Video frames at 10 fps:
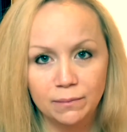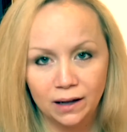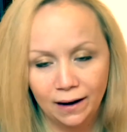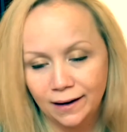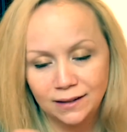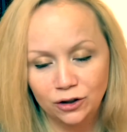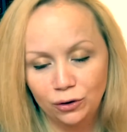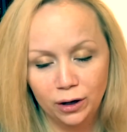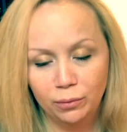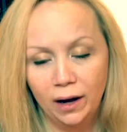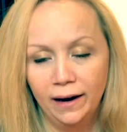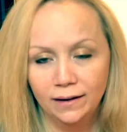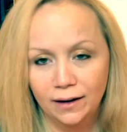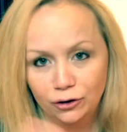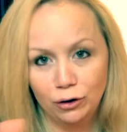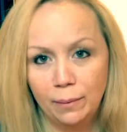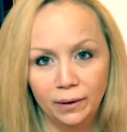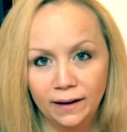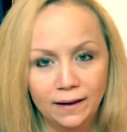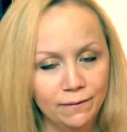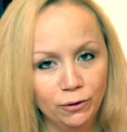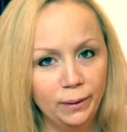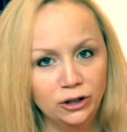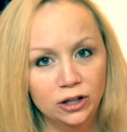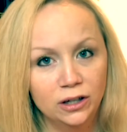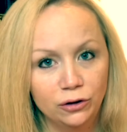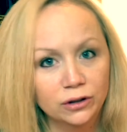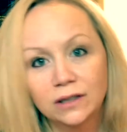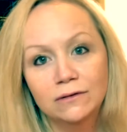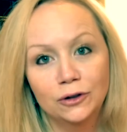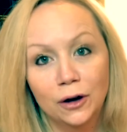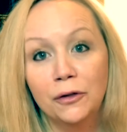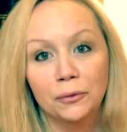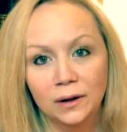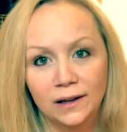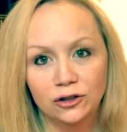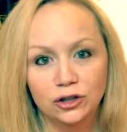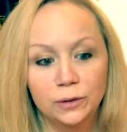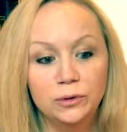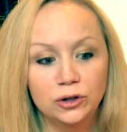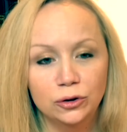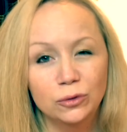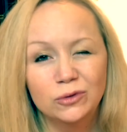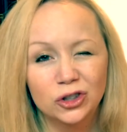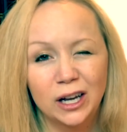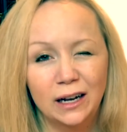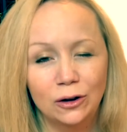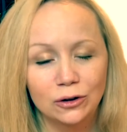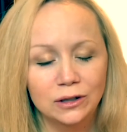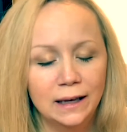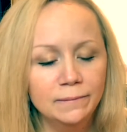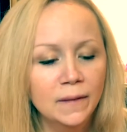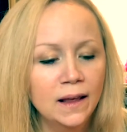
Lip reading: but like I said, you can apply it and extrapolate the information and use it to other relationships too, just kind of loosely.